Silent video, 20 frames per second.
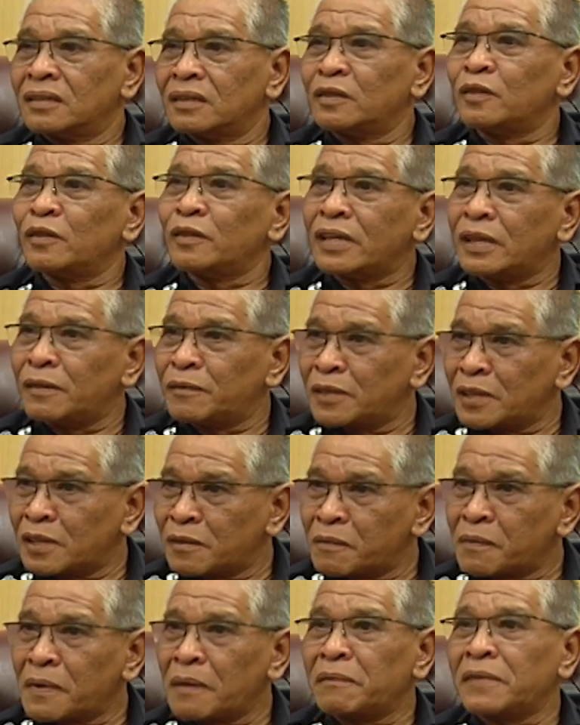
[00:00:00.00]
to give to
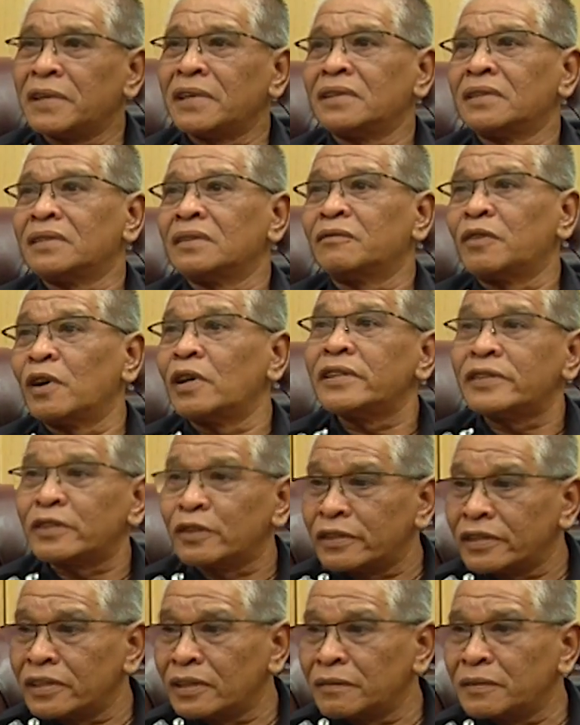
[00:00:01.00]
the public, for us to
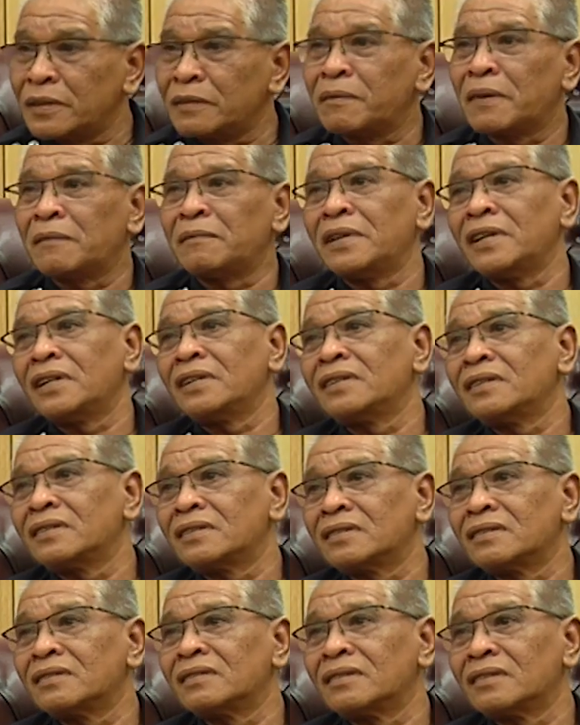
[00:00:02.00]
serve the public.
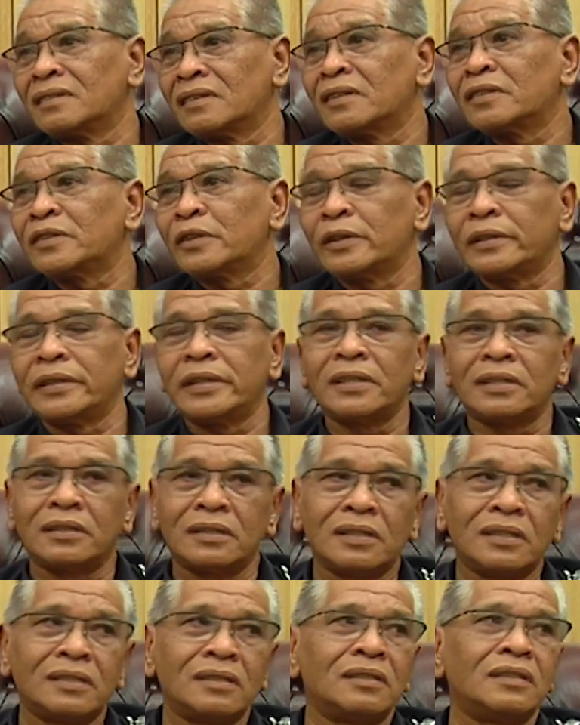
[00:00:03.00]
So it
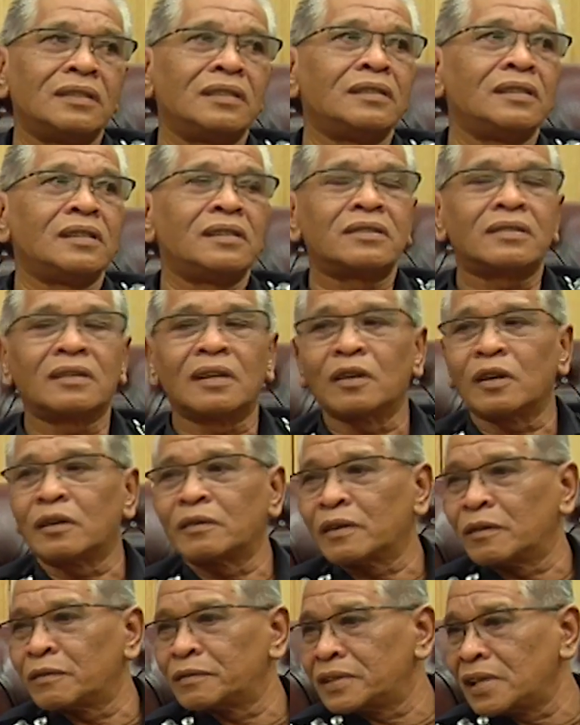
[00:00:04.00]
needs a
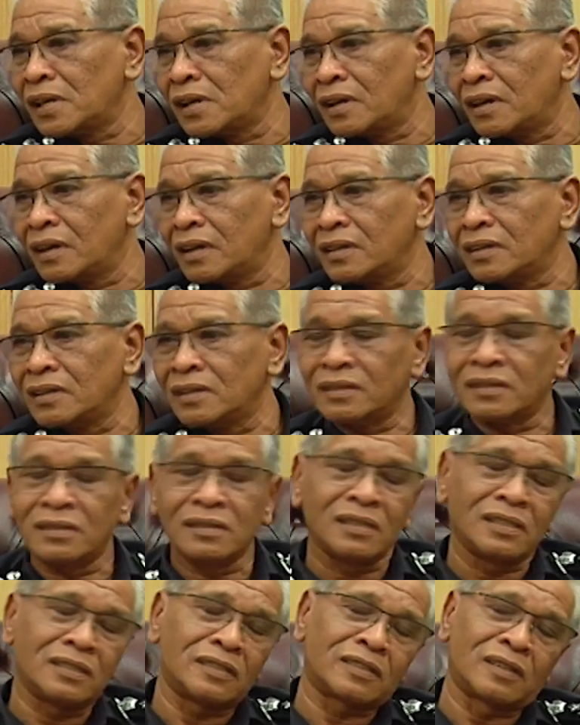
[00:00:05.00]
lot of thinking. It
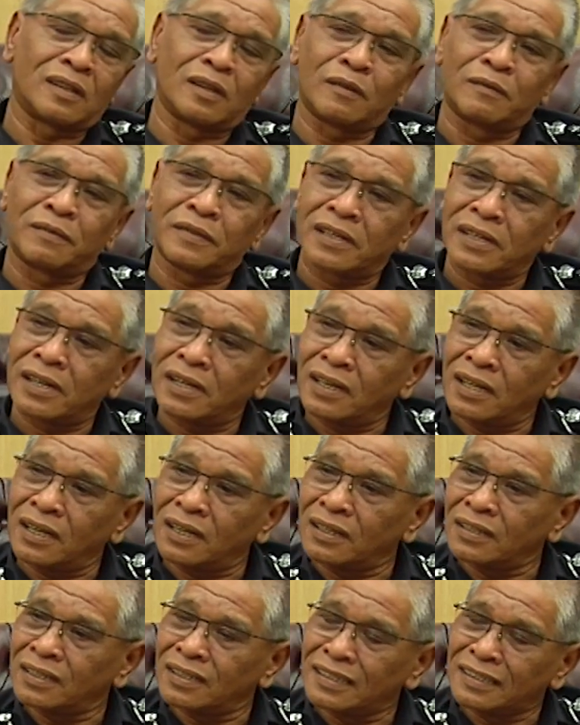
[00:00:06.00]
needs a lot of
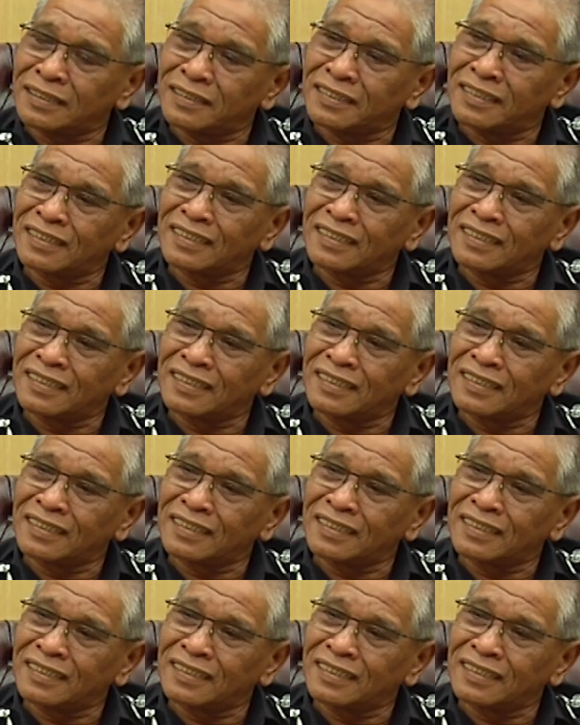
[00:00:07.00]
reading.